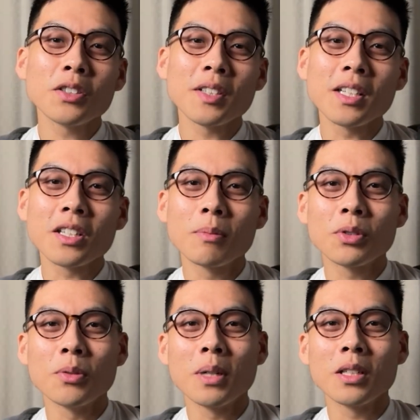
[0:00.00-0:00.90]
the first thing that
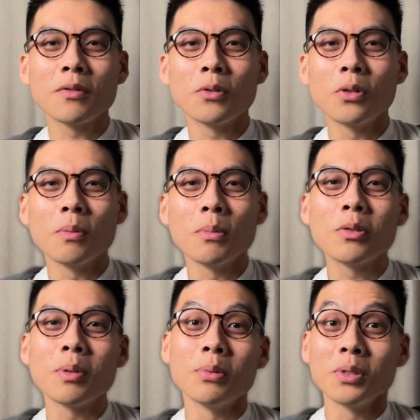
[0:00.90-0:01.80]
comes to mind for
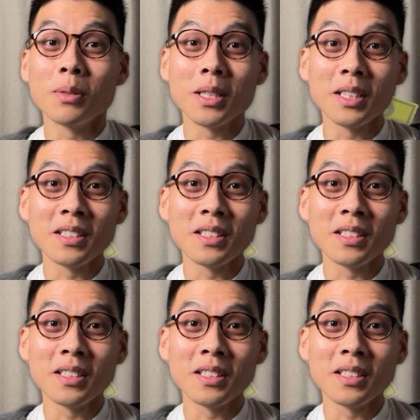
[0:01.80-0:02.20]
most people is the